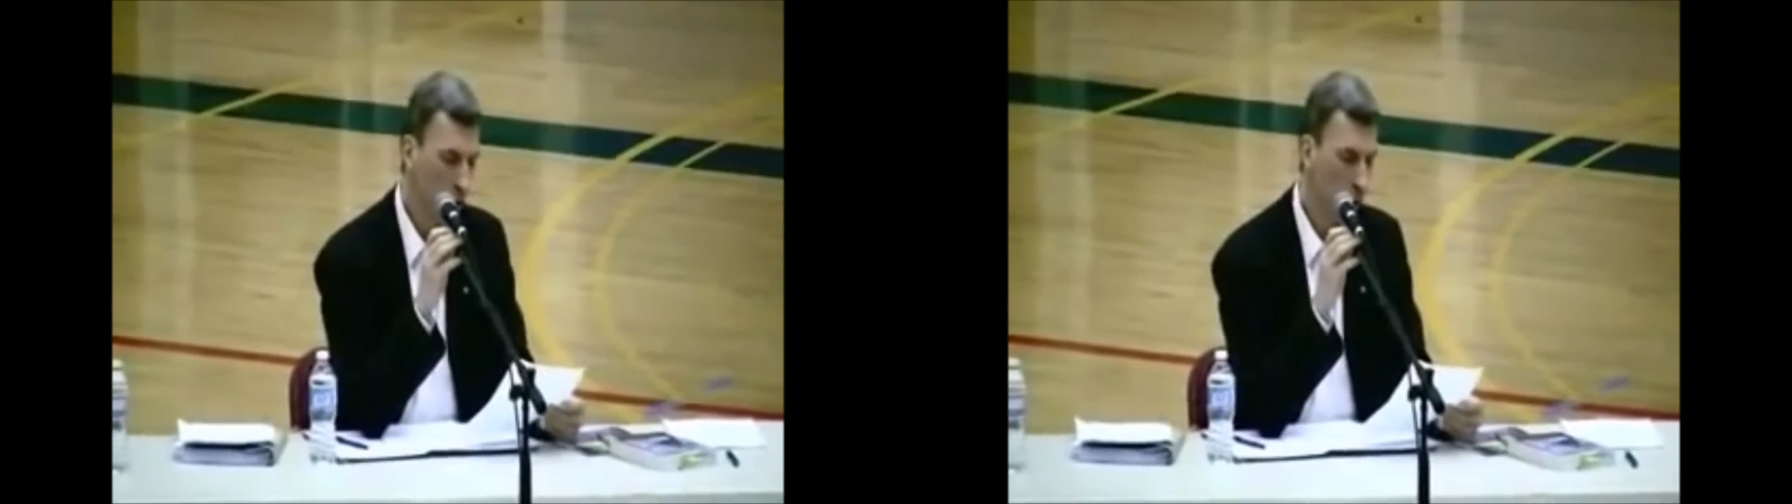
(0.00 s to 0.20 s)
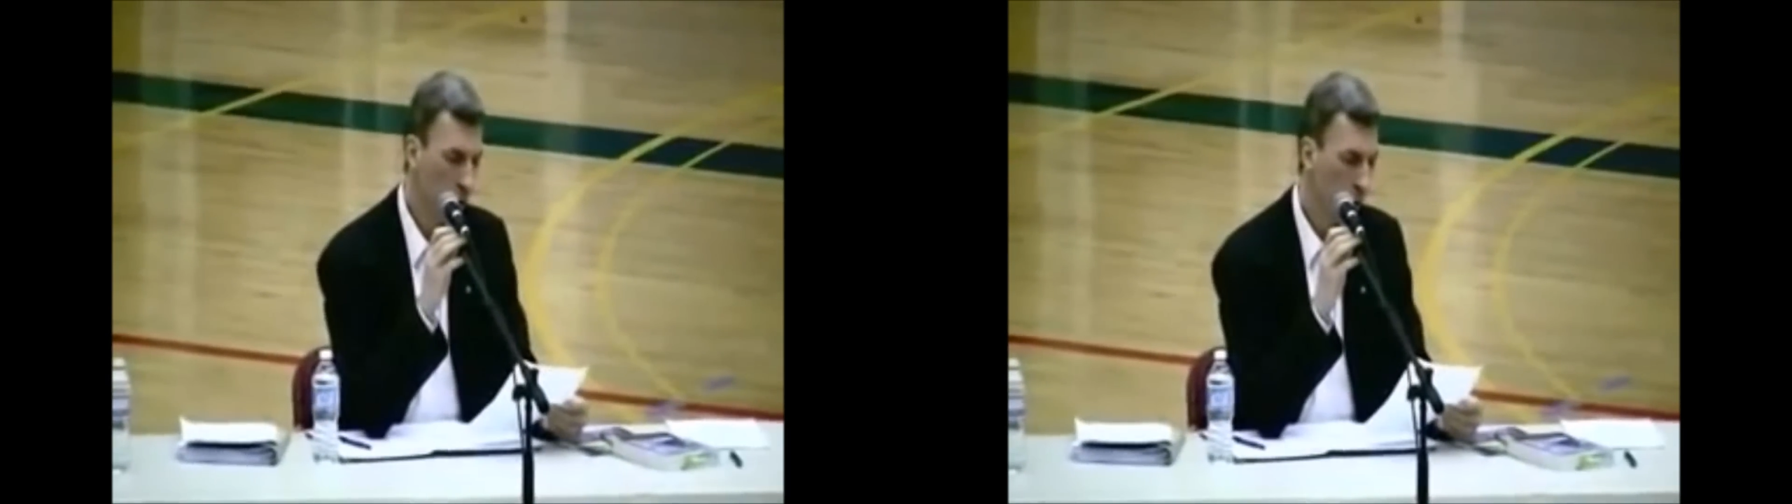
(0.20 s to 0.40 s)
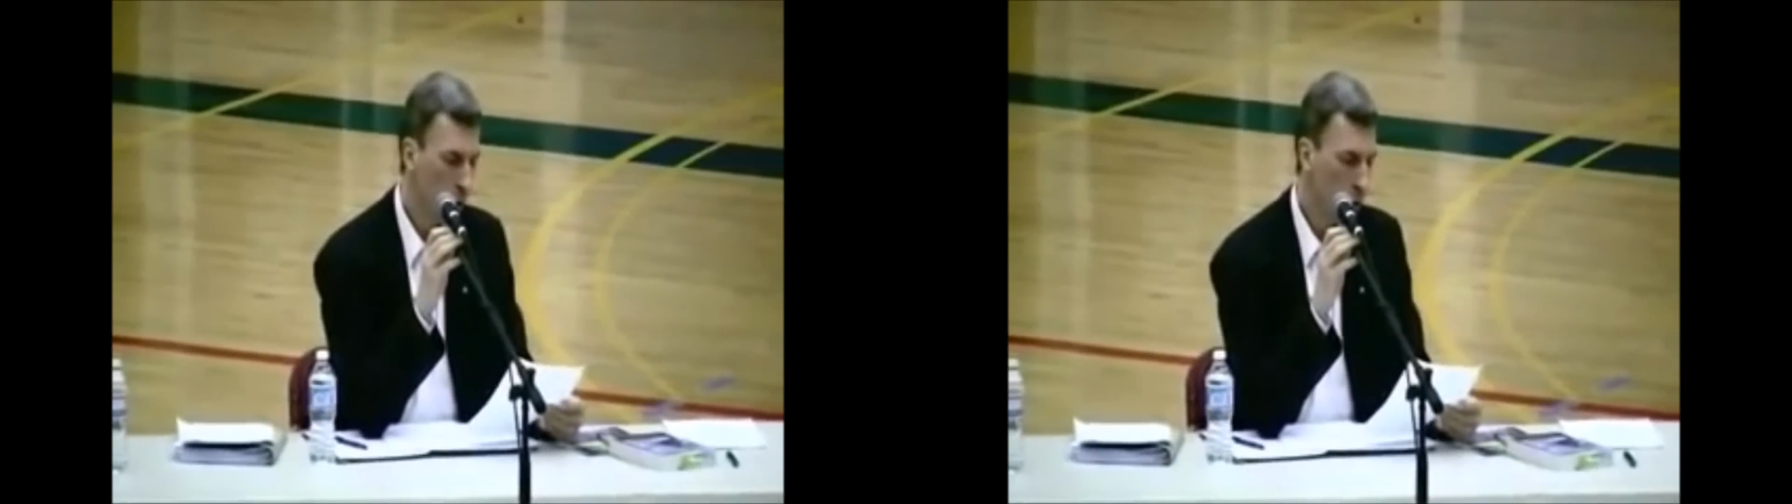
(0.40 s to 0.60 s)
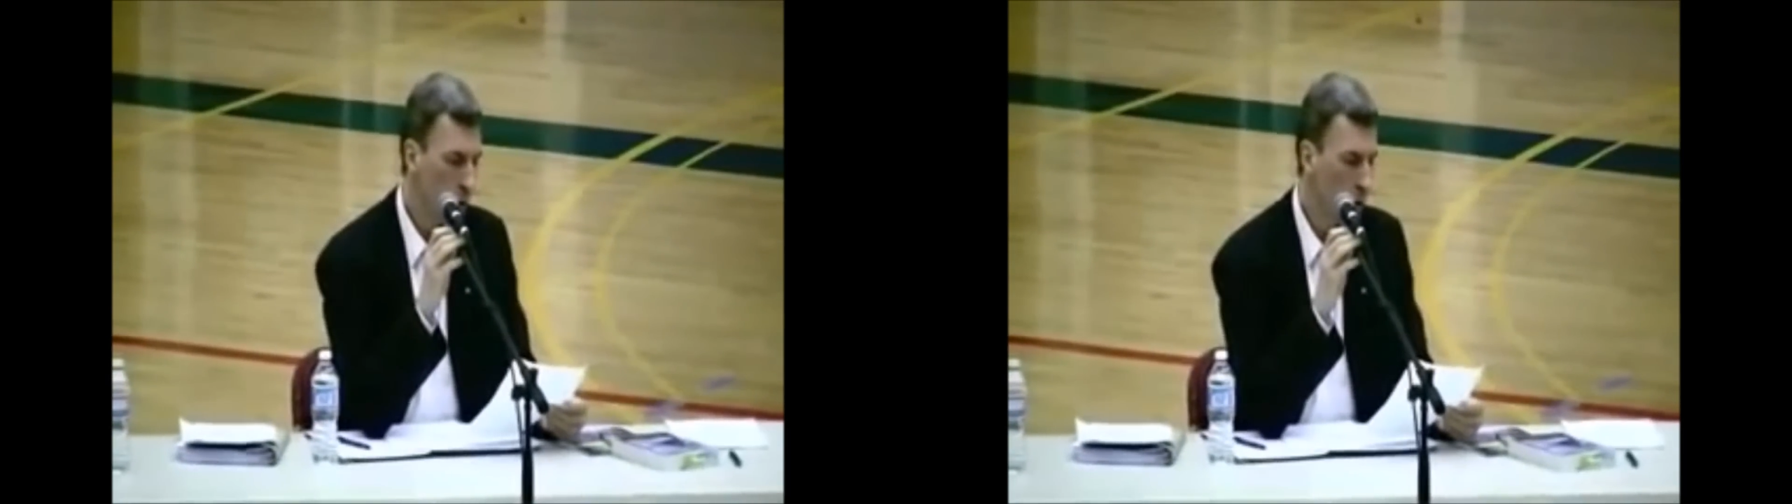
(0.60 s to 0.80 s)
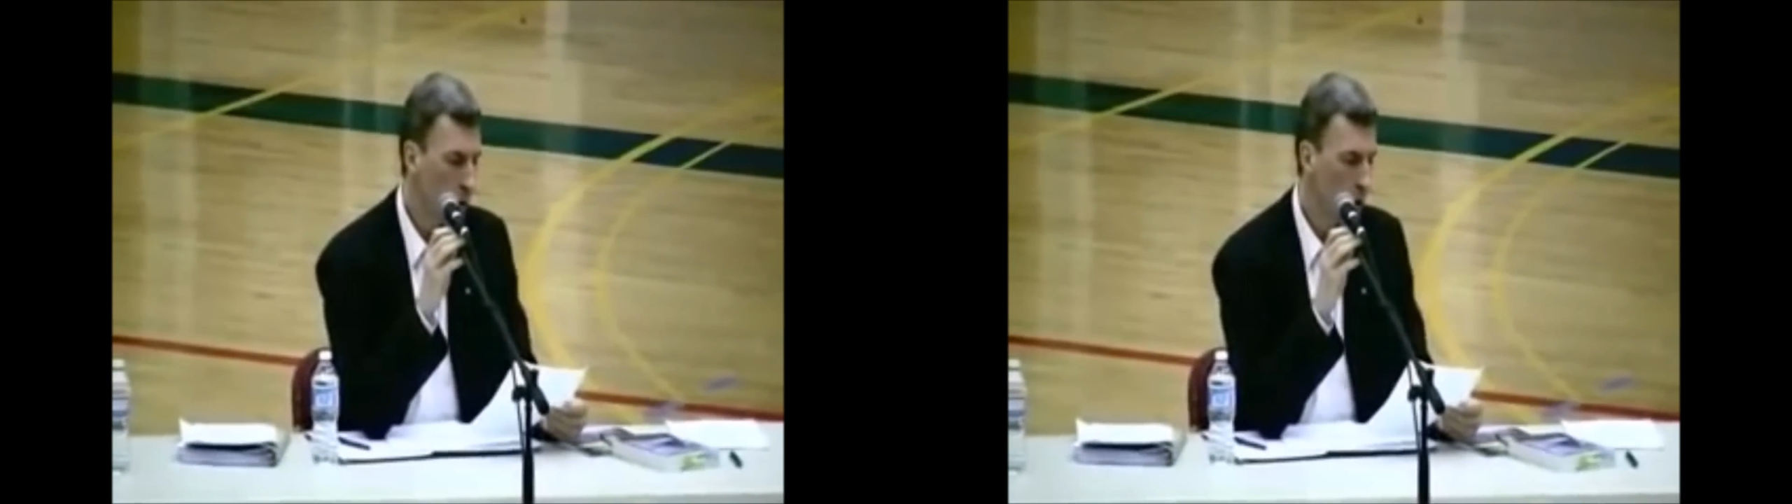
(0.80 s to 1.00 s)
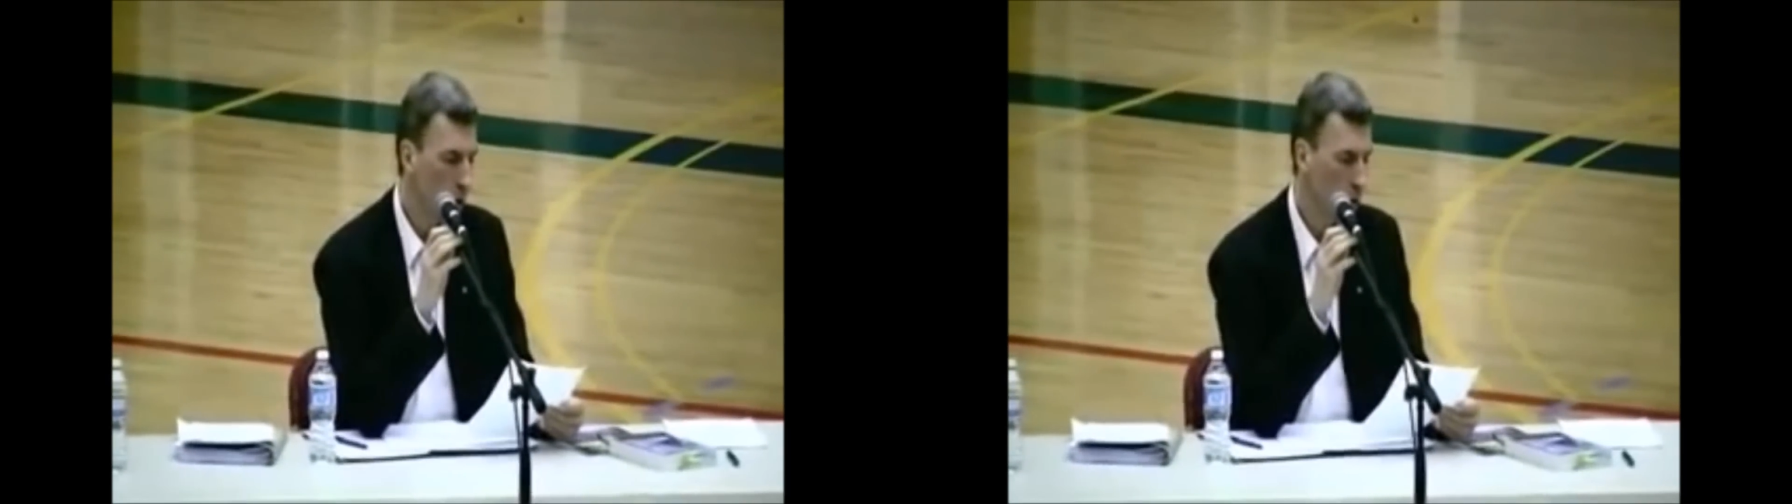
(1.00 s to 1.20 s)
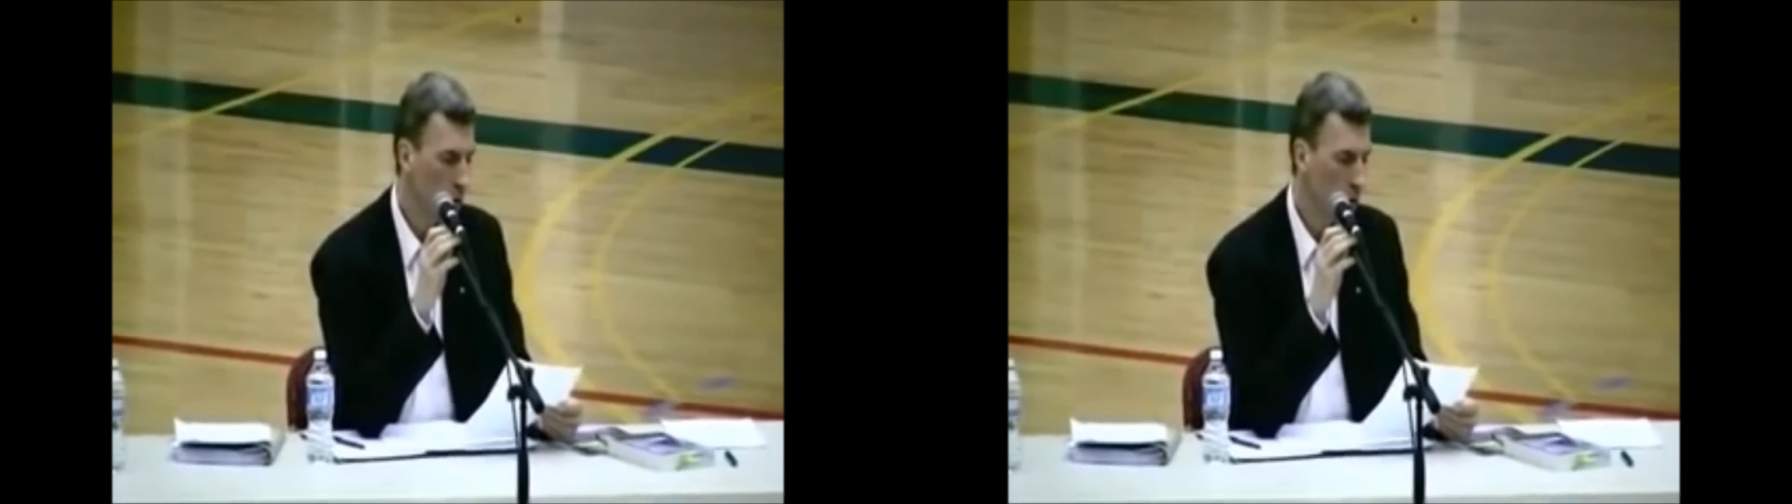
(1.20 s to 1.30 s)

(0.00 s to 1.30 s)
do you use